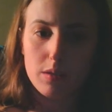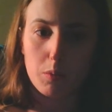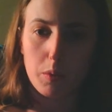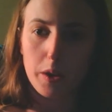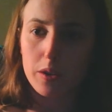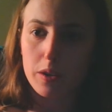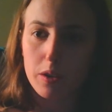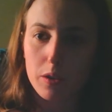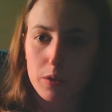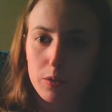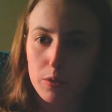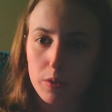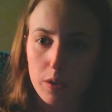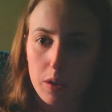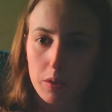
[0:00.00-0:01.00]
where you're
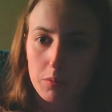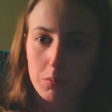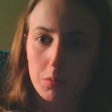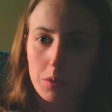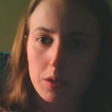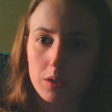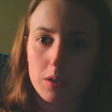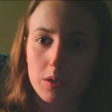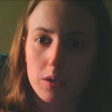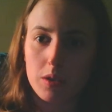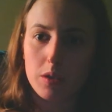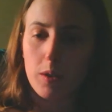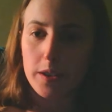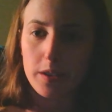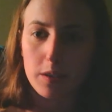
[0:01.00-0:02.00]
from,
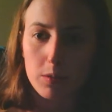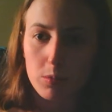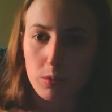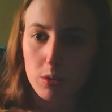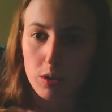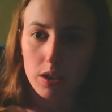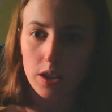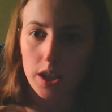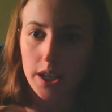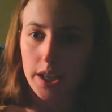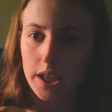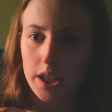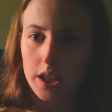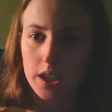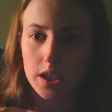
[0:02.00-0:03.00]
what you look
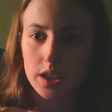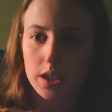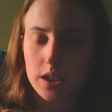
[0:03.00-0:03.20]
like,